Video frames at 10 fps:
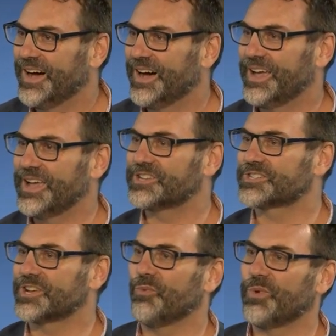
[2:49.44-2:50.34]

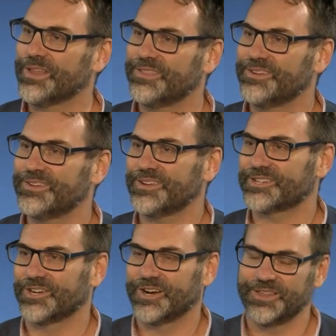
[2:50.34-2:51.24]
And so one of the
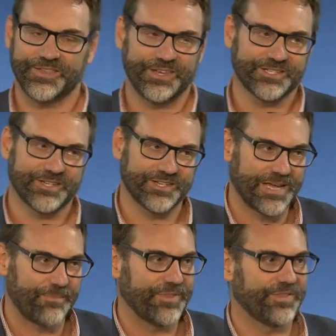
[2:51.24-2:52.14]
exciting things that has
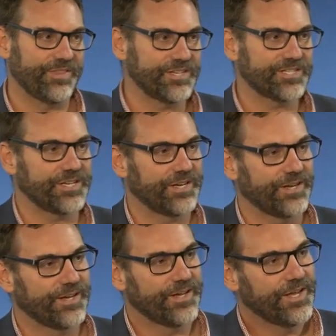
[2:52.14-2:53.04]
happened this
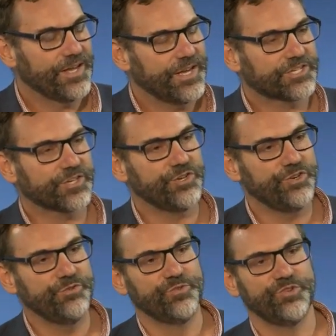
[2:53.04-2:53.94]
year is a
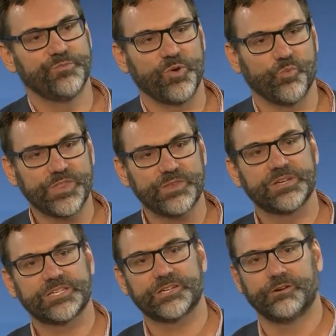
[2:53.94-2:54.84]
new movement with the
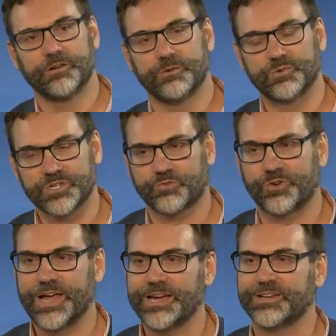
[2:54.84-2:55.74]
material that was
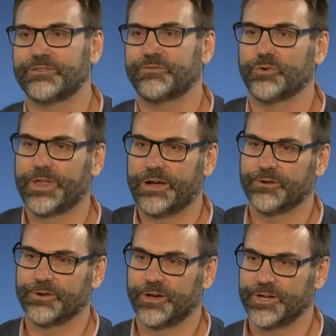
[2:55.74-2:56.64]
created for that
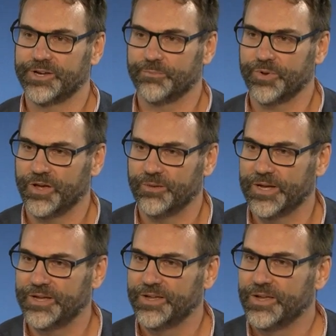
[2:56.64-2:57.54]
online
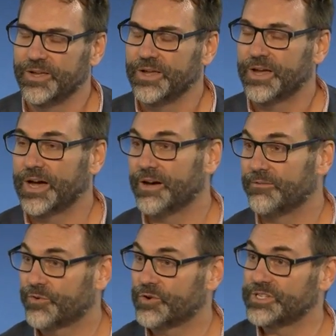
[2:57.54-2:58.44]
diploma
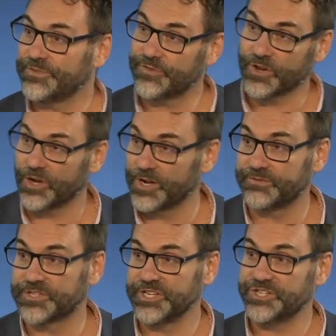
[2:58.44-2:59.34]
for a different kind of
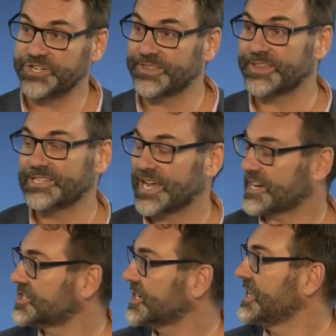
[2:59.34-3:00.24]
teaching that is
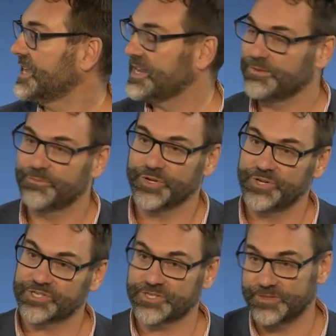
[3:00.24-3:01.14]
actually in
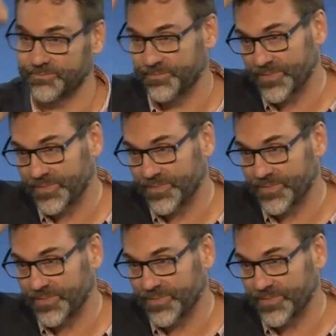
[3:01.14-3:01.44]
person.